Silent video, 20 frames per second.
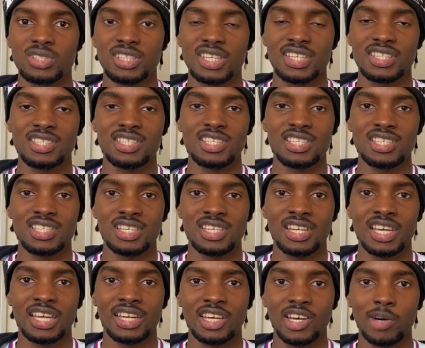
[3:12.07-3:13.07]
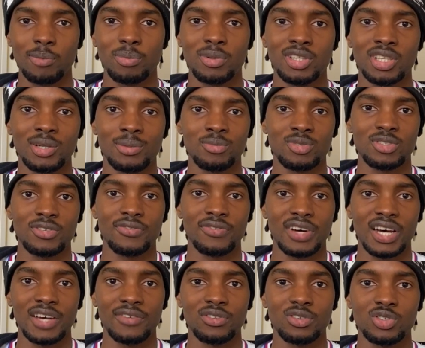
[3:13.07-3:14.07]
next season and helping them
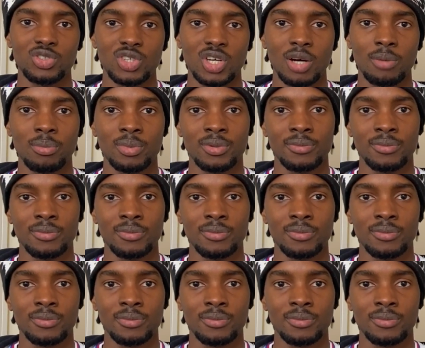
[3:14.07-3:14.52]
survive the drop.